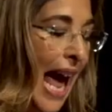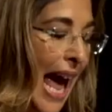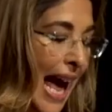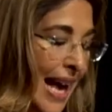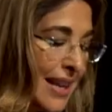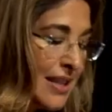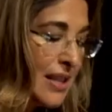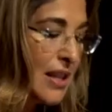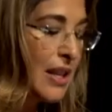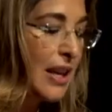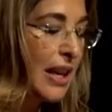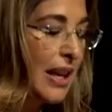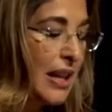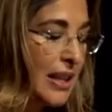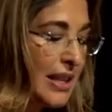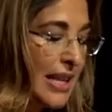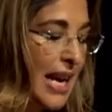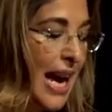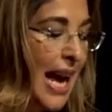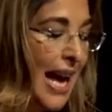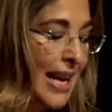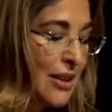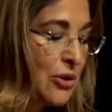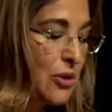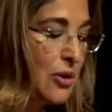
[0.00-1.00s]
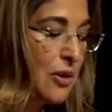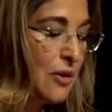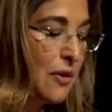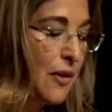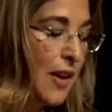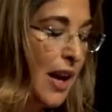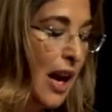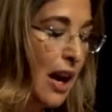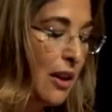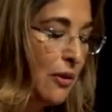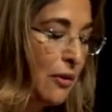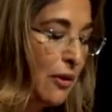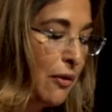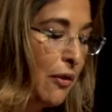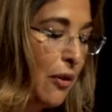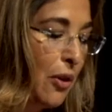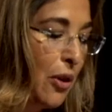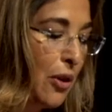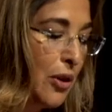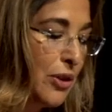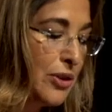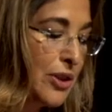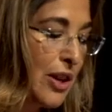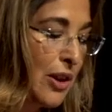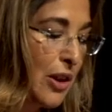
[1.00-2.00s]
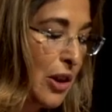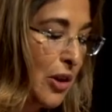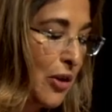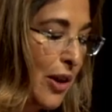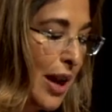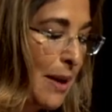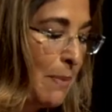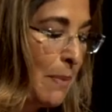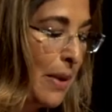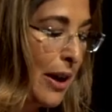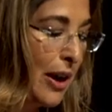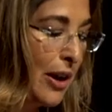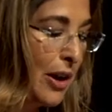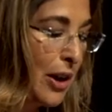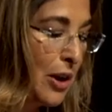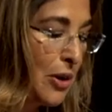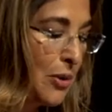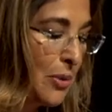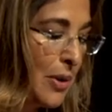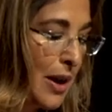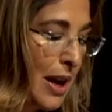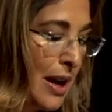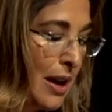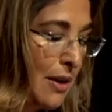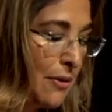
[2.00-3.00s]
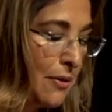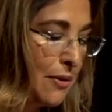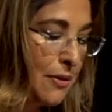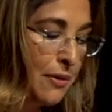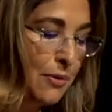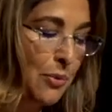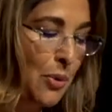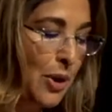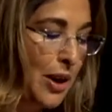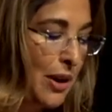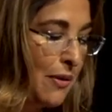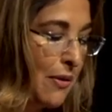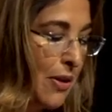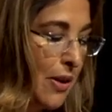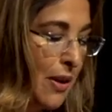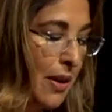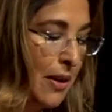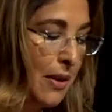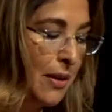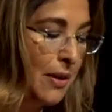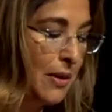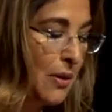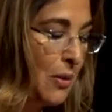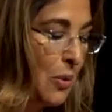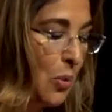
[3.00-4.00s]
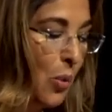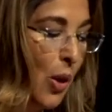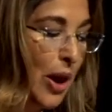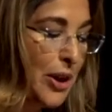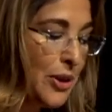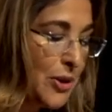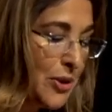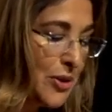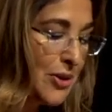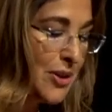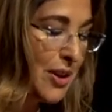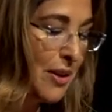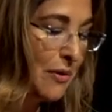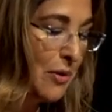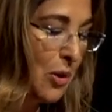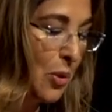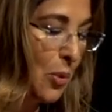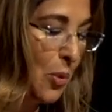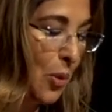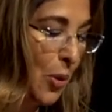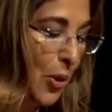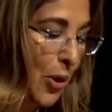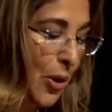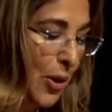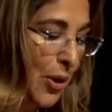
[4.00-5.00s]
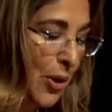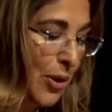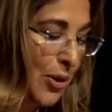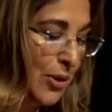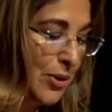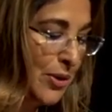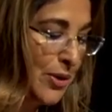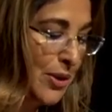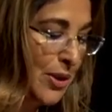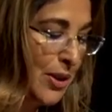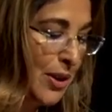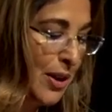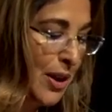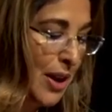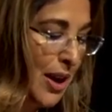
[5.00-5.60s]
as the catastrophe unfolds on the Great Barrier Reef, one of the wonders of the world,